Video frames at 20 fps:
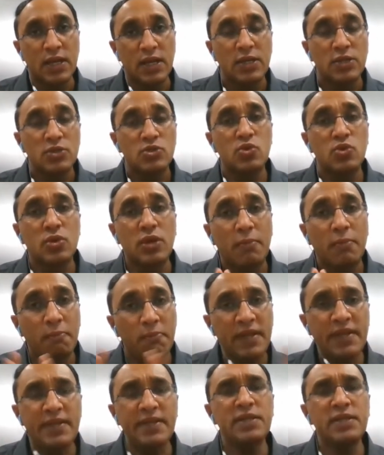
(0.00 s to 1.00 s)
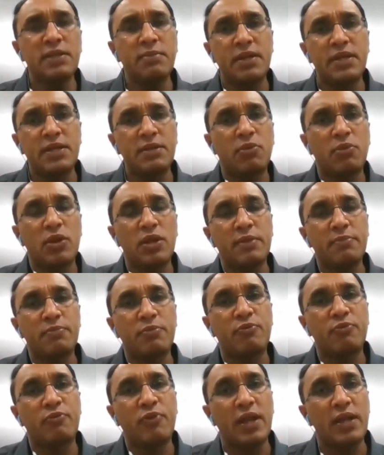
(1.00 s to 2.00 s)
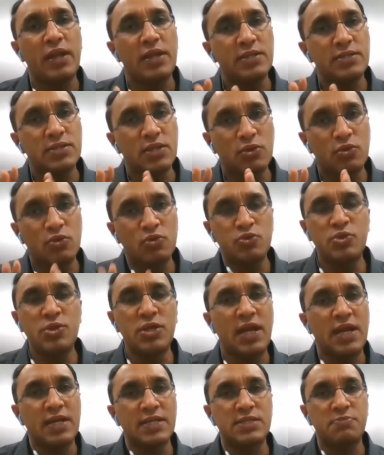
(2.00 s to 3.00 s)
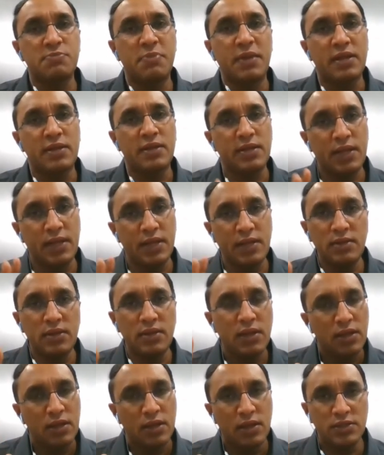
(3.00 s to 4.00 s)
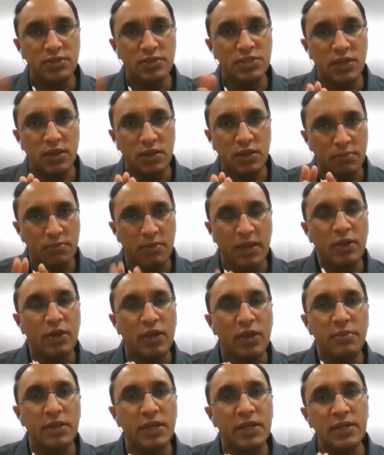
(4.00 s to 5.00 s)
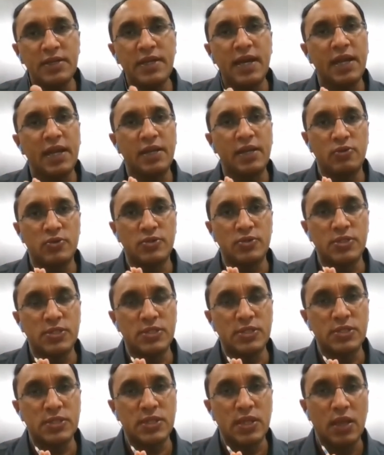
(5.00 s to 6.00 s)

So, completing the metabolic profile is a crucial aspect in a, uh, biochemical diagnosis.